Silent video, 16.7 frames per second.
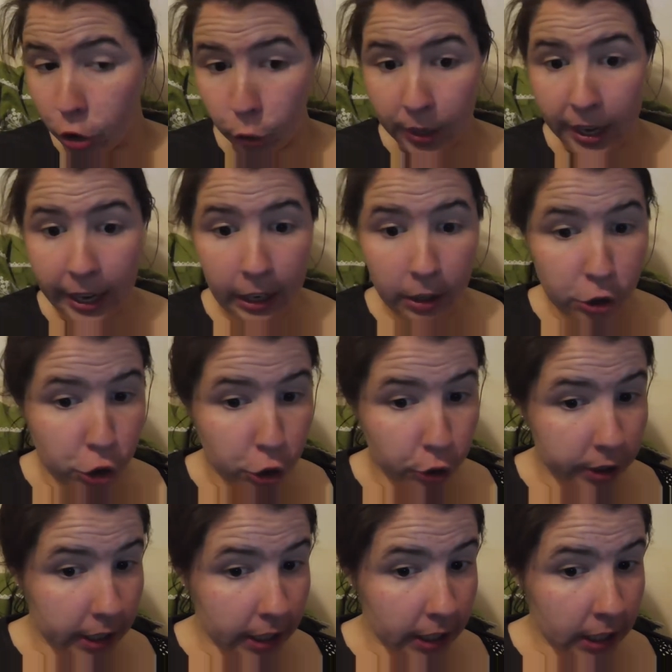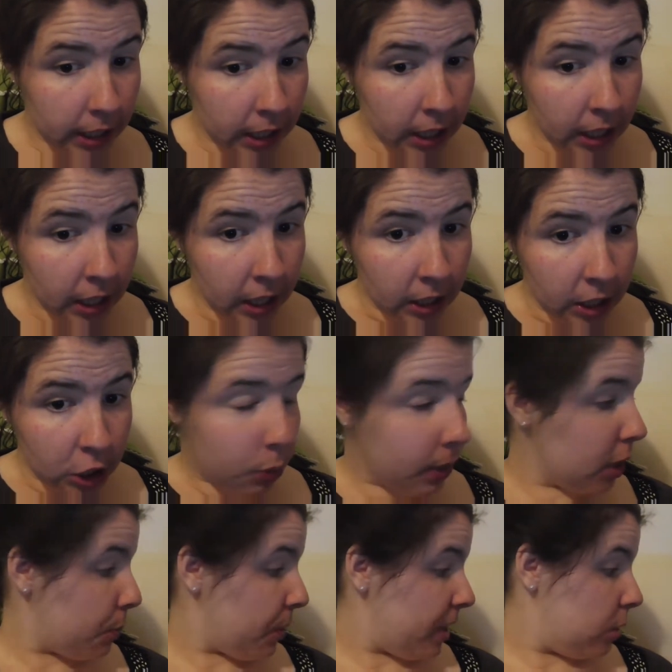read during the
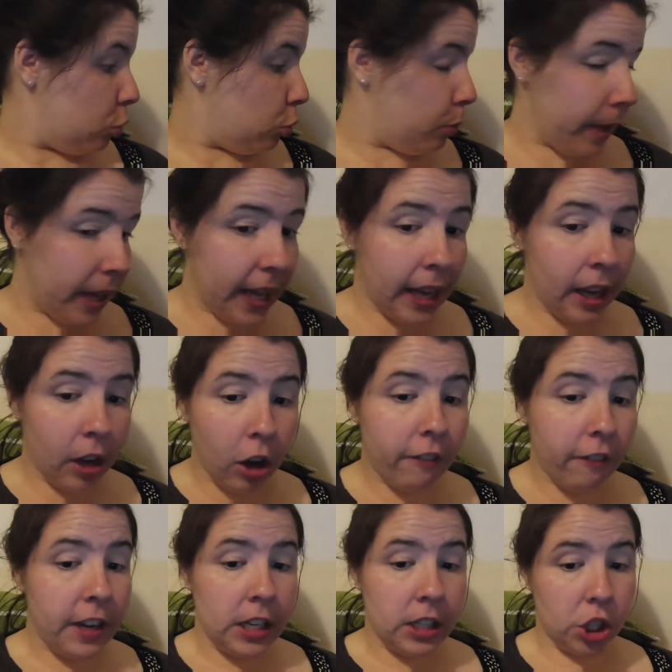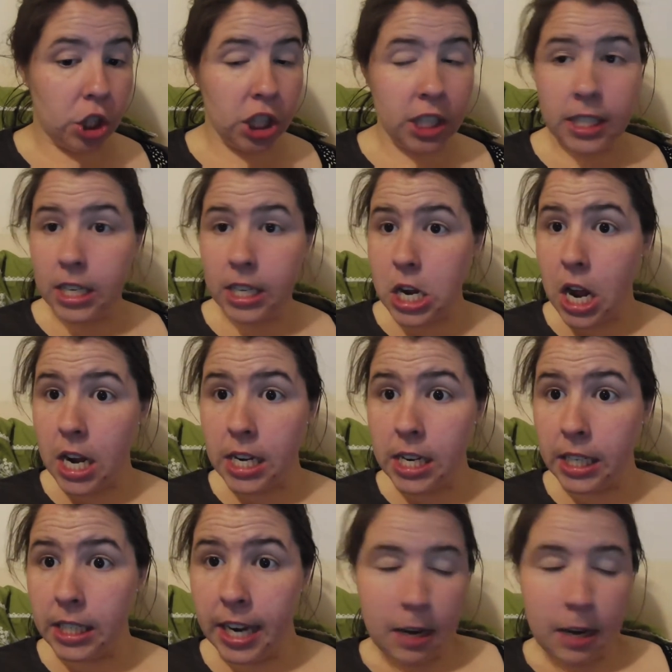Twitter sprints, which will be kicking off in just
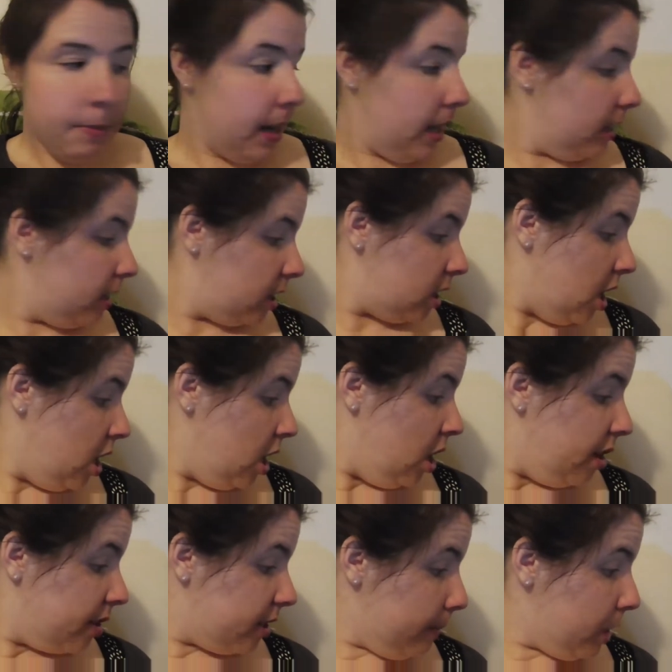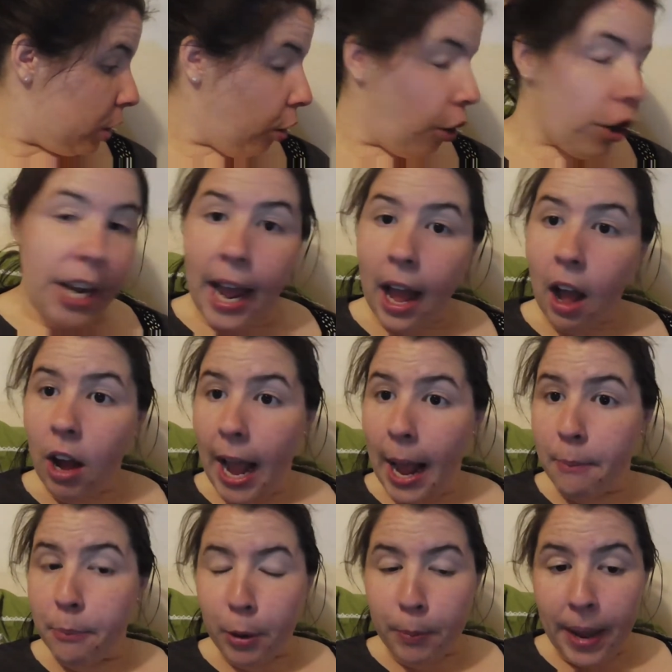under 10 minutes. So I'm going to go now
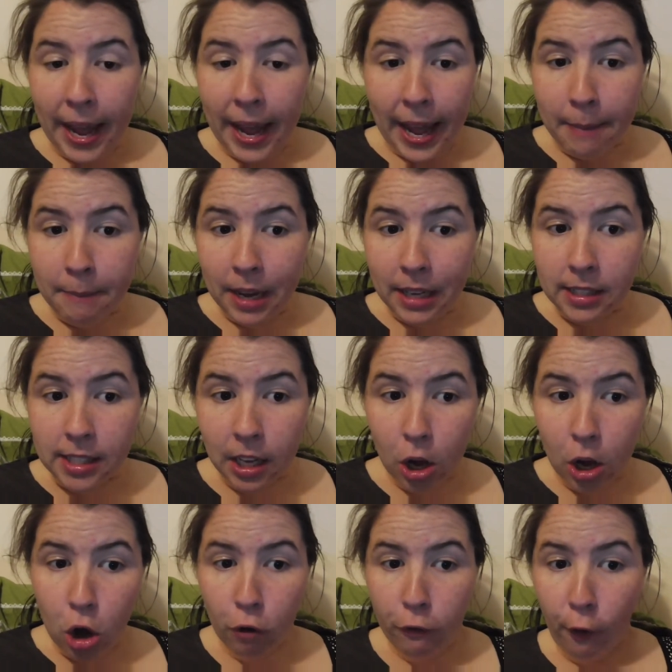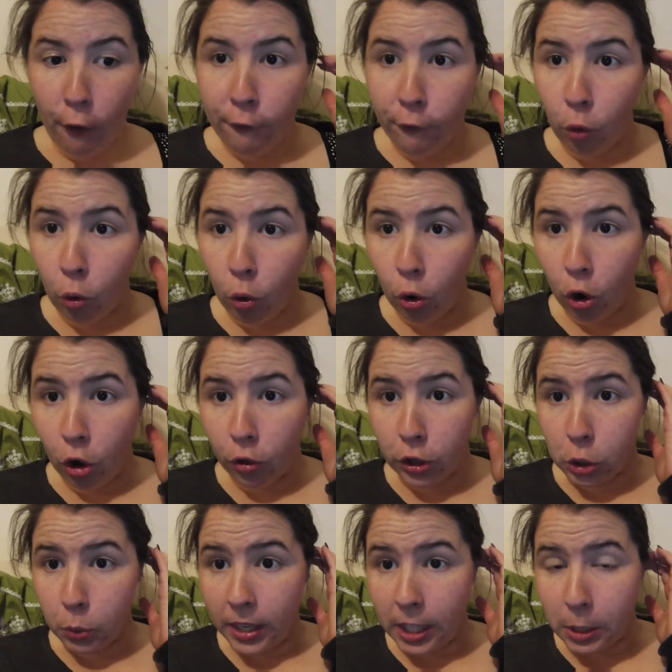and prepare myself for
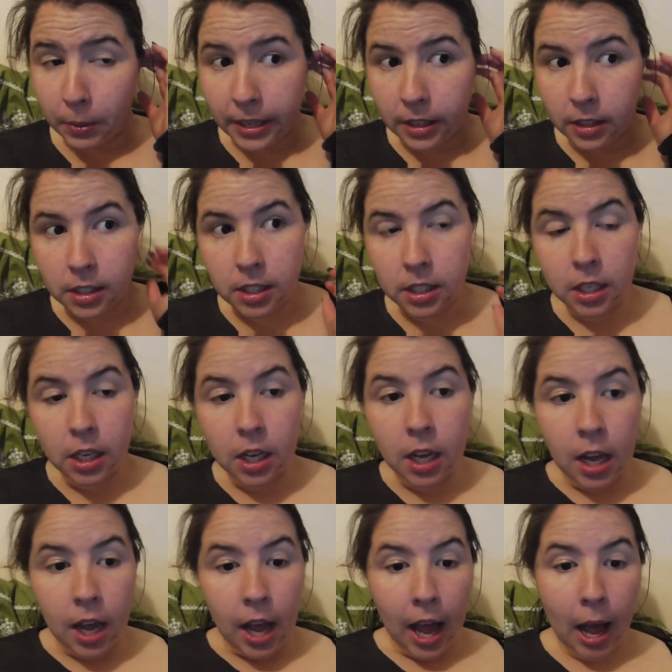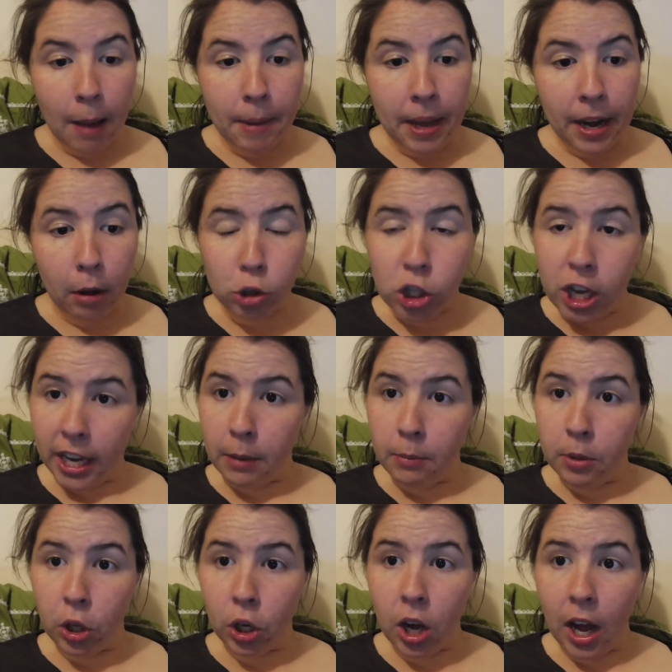the Twitter sprints. And I'll check
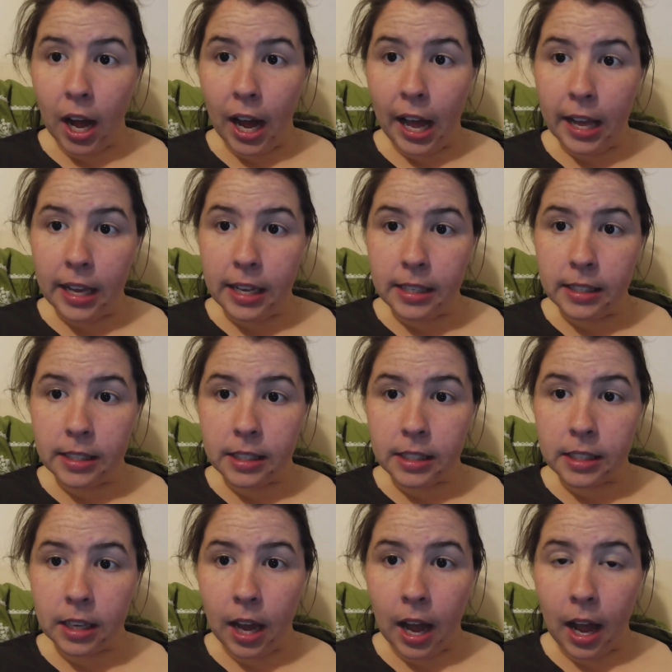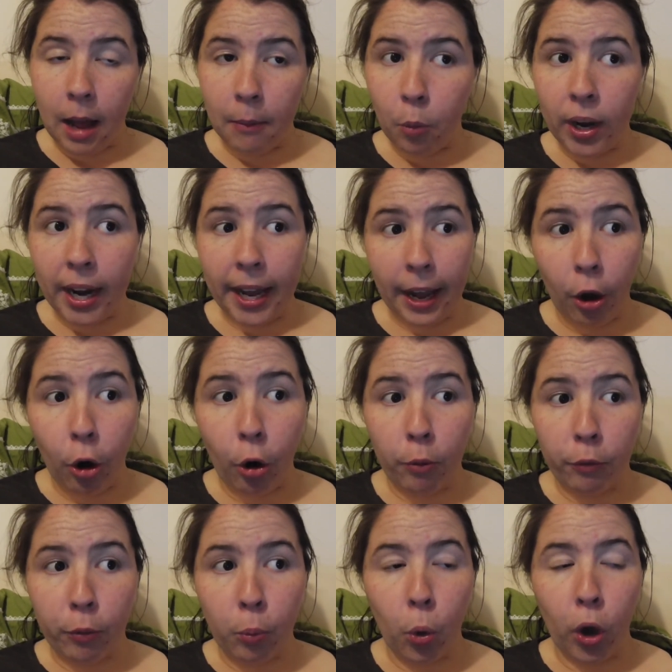in with you guys when I get
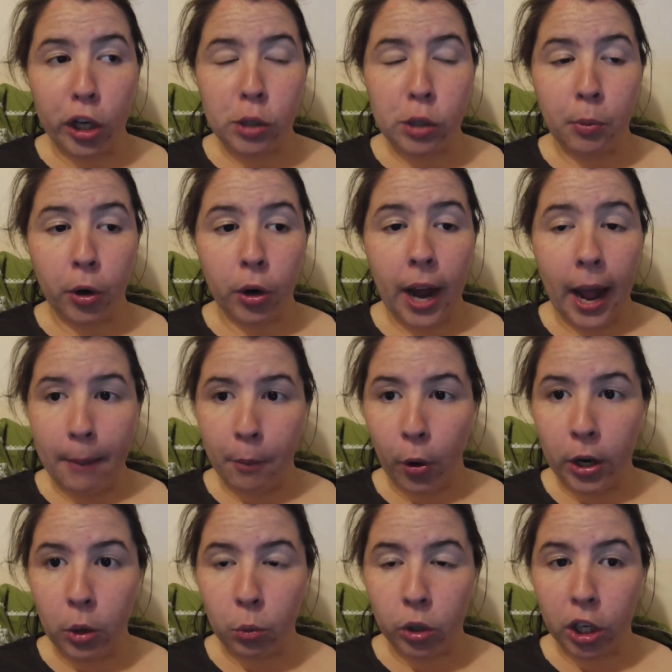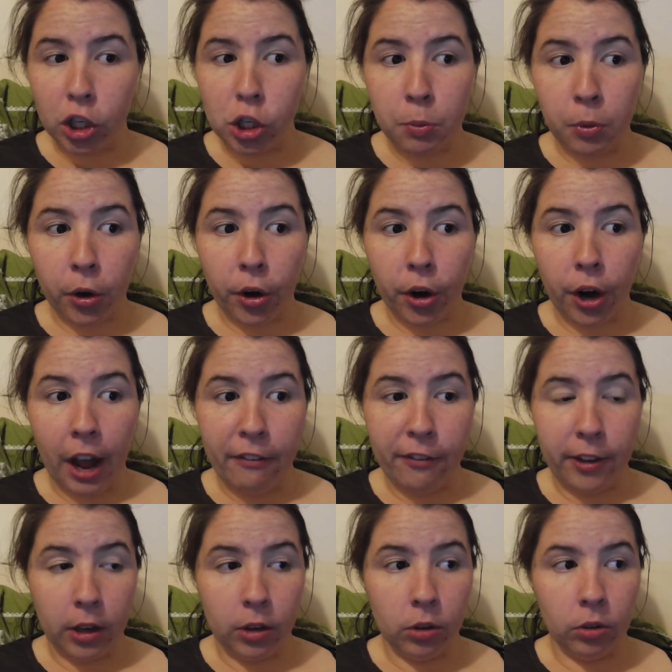home from work tomorrow. I am going to work tomorrow. I
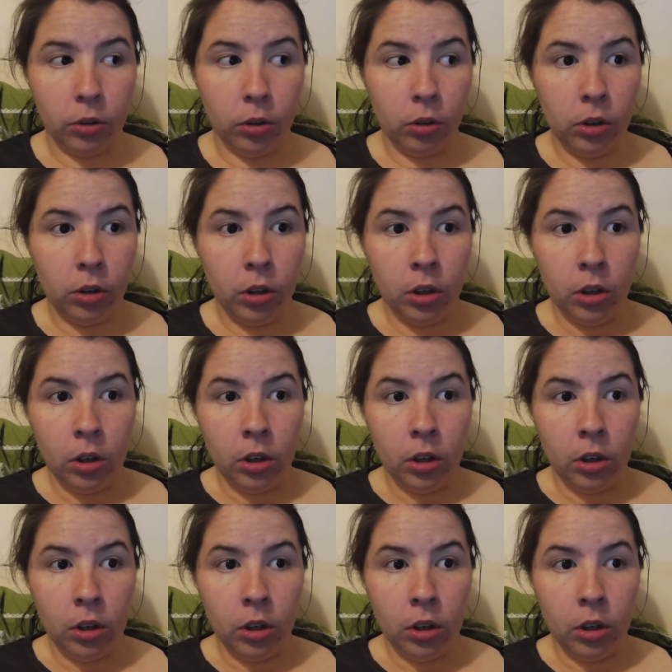feel